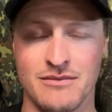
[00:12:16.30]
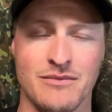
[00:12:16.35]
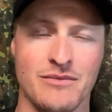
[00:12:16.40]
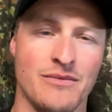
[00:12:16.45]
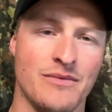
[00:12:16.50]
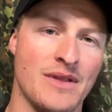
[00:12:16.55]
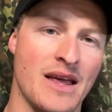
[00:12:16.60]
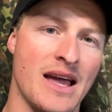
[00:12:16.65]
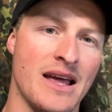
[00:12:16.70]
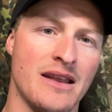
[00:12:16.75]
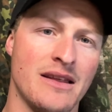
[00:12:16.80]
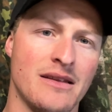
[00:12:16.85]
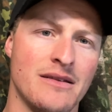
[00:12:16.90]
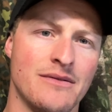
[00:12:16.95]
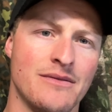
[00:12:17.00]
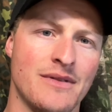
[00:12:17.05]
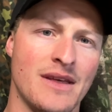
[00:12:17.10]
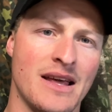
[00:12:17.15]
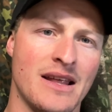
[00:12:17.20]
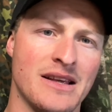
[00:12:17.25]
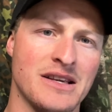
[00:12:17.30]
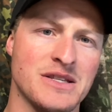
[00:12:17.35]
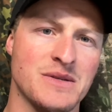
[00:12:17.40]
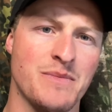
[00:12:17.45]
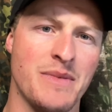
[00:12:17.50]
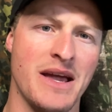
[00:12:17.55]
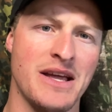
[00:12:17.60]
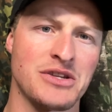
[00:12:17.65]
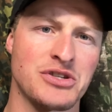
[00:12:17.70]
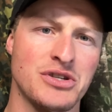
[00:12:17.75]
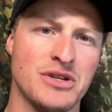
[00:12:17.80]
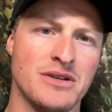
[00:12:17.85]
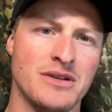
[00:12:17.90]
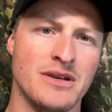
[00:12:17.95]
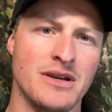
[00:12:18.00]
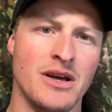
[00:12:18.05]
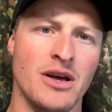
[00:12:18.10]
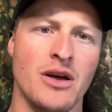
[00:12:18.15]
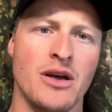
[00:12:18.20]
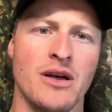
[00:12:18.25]
that expansion,
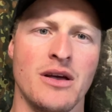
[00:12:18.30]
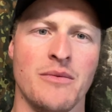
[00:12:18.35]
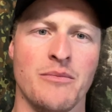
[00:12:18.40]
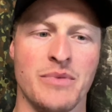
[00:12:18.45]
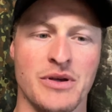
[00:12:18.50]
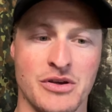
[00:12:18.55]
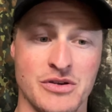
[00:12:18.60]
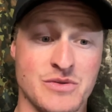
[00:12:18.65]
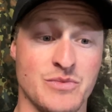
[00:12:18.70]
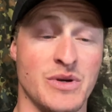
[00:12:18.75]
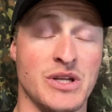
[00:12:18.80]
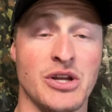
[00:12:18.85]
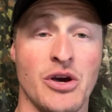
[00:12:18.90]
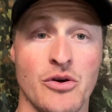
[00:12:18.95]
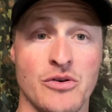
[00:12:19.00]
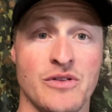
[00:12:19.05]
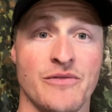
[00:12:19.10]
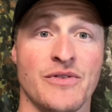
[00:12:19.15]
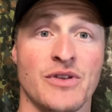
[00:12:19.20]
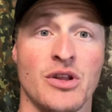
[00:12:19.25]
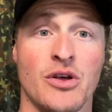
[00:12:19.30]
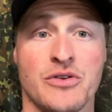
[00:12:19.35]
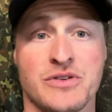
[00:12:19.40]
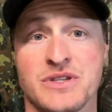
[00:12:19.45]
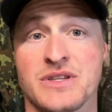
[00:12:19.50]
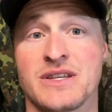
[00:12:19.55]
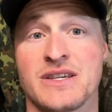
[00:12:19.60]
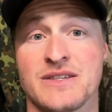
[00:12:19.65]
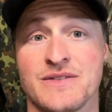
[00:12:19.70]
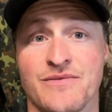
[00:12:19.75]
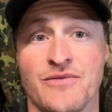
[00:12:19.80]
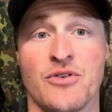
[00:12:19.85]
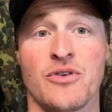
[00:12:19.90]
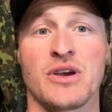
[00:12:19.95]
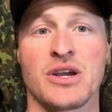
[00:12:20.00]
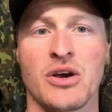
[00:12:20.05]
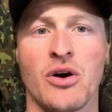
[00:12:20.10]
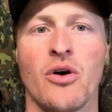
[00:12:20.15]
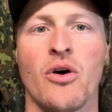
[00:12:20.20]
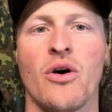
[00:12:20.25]
because we know the velocity is very
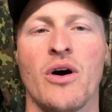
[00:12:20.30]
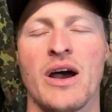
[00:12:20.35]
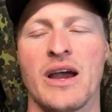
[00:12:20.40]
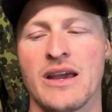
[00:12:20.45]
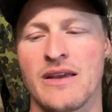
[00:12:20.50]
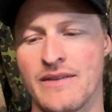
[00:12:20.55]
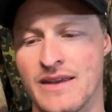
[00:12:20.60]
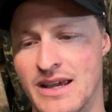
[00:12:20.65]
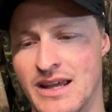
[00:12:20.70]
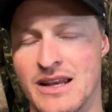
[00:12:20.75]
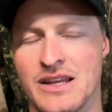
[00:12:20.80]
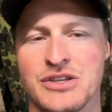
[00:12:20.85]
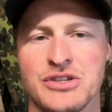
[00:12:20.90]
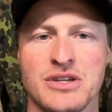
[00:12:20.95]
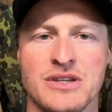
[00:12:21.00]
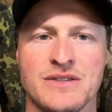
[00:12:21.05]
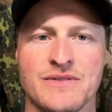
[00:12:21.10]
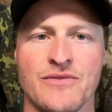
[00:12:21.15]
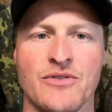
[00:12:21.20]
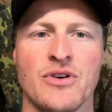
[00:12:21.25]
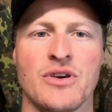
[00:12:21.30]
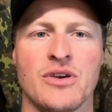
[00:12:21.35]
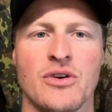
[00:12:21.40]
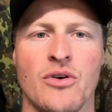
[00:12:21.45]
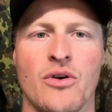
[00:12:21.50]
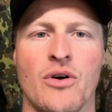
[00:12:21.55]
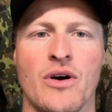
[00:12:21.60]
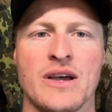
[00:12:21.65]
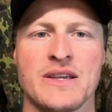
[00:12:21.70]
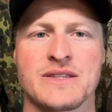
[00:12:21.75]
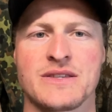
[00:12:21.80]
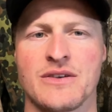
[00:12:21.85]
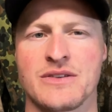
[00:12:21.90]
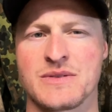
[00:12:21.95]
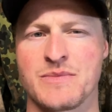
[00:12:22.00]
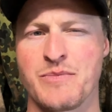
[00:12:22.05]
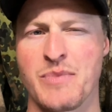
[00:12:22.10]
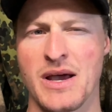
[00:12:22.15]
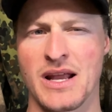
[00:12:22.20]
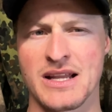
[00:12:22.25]
high and the energy is very high. So it's
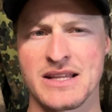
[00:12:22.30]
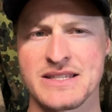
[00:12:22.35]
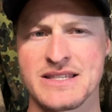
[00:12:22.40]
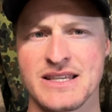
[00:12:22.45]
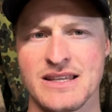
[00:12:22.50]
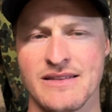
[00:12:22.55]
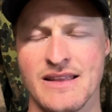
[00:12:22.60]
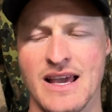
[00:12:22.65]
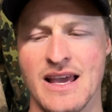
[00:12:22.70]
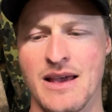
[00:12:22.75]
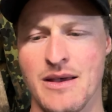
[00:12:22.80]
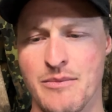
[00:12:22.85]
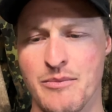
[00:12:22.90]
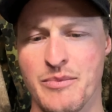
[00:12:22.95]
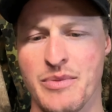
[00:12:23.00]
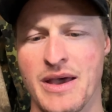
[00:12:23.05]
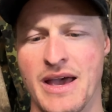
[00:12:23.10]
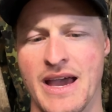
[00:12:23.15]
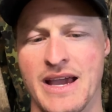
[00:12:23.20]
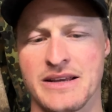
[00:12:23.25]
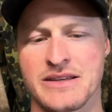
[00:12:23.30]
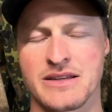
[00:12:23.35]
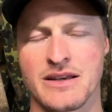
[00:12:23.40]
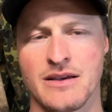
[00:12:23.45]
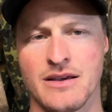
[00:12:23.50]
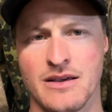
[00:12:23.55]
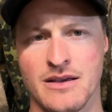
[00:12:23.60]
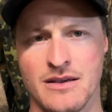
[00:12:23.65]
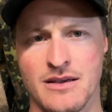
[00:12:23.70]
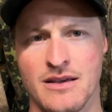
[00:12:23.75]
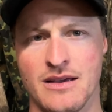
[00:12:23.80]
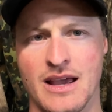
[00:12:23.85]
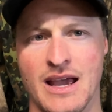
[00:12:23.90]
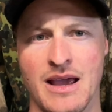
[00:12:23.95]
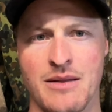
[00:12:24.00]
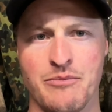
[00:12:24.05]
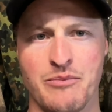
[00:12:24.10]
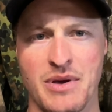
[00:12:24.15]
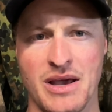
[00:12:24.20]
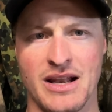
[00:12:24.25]
balancing that impact
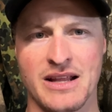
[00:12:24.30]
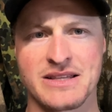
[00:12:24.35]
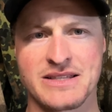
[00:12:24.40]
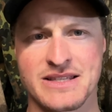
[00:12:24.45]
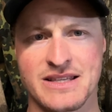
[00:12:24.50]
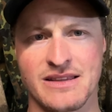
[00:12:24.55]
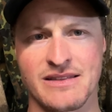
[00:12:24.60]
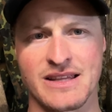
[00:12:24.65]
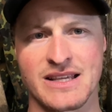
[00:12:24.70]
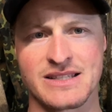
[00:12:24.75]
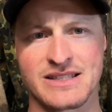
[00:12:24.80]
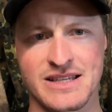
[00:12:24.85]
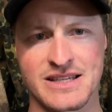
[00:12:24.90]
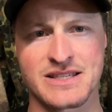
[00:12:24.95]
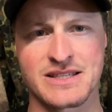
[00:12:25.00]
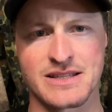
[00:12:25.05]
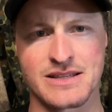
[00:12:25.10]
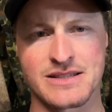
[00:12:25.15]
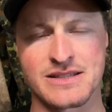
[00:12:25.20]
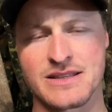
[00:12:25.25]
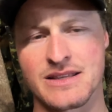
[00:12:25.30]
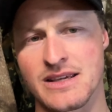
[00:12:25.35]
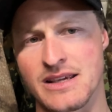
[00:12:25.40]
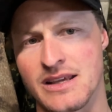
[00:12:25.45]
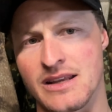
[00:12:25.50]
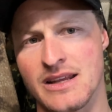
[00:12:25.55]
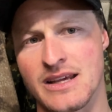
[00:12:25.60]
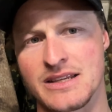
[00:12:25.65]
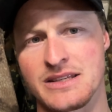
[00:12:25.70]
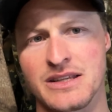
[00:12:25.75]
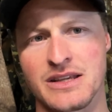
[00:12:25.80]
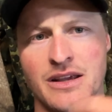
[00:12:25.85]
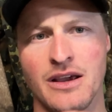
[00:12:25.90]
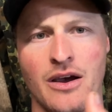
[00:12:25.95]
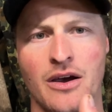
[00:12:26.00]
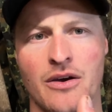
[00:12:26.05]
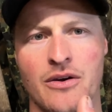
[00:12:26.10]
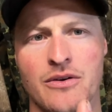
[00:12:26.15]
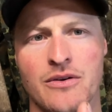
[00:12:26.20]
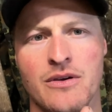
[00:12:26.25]
and balancing the distance that you need to
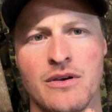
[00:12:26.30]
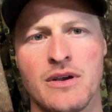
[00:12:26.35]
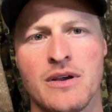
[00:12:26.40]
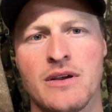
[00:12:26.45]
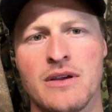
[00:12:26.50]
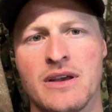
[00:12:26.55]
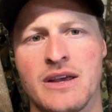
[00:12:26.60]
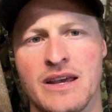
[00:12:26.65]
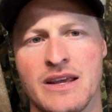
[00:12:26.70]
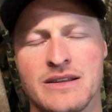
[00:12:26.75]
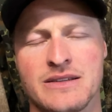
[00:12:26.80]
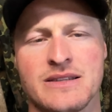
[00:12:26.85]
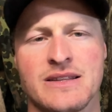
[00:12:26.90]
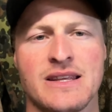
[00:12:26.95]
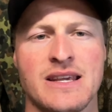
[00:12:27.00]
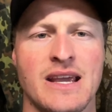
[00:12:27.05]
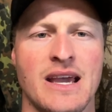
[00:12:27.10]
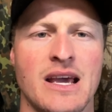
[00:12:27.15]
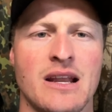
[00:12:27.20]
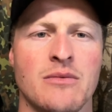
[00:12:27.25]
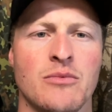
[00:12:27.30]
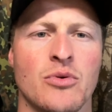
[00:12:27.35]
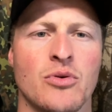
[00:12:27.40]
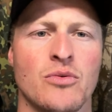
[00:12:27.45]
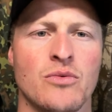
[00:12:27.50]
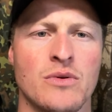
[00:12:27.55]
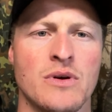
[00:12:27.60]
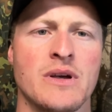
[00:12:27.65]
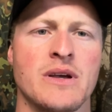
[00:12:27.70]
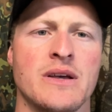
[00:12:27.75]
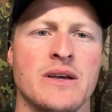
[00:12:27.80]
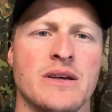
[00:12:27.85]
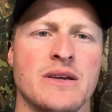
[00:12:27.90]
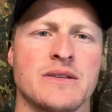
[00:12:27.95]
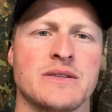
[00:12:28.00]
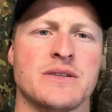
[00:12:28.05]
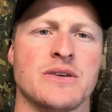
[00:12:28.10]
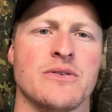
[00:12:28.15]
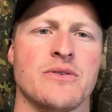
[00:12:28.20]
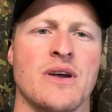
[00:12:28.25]
go into the animal
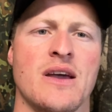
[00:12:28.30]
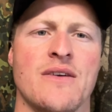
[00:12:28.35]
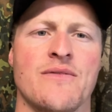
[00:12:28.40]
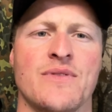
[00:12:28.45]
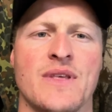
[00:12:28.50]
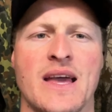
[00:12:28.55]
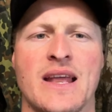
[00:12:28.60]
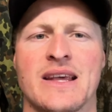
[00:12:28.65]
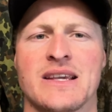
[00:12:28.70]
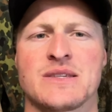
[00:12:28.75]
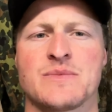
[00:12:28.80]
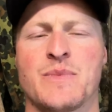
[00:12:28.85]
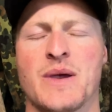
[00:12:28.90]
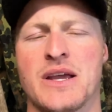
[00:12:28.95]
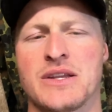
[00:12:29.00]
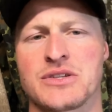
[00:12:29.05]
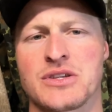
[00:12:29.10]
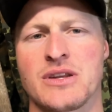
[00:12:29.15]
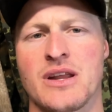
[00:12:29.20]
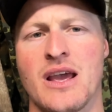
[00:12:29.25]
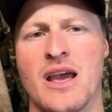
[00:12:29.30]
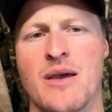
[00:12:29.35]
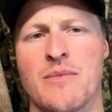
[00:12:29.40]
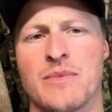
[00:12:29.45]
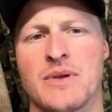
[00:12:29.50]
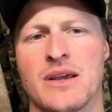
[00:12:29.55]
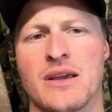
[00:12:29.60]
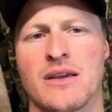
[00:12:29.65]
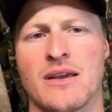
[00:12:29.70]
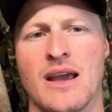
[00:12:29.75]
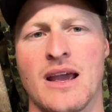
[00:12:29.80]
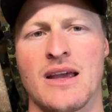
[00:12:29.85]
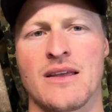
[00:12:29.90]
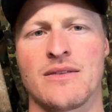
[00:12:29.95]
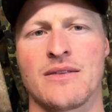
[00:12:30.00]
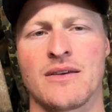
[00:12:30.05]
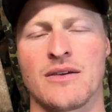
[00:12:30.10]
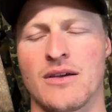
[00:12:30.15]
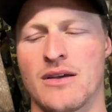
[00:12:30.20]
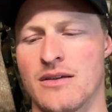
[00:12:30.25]
to have that expansion happening at
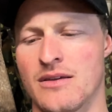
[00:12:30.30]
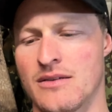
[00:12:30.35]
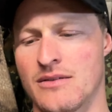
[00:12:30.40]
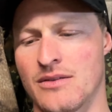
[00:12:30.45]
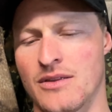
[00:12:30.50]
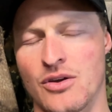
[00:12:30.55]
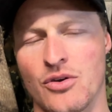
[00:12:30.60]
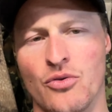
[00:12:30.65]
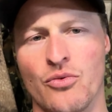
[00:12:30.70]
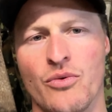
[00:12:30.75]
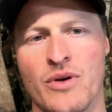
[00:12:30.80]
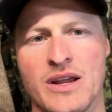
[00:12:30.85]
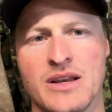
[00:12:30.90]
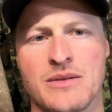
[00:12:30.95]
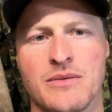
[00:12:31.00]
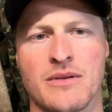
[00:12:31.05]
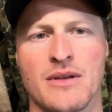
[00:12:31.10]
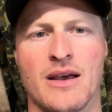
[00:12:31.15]
the correct